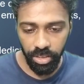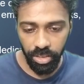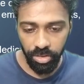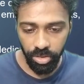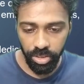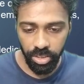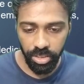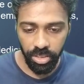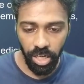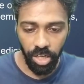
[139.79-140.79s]
So this is
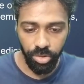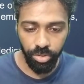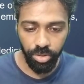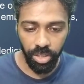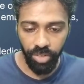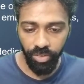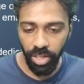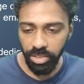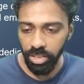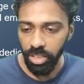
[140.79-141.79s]
Kashur
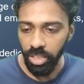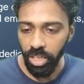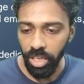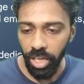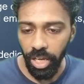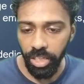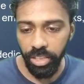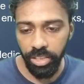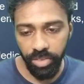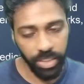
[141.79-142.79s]
Rivaz, and it's
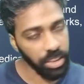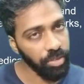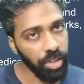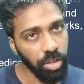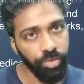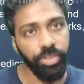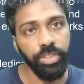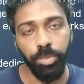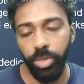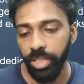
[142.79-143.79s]
a festival of
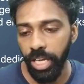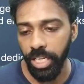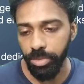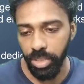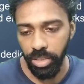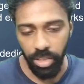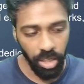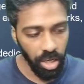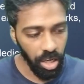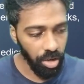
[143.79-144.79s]
Jammu and Kashmir.
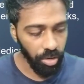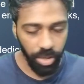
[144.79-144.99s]
Okay.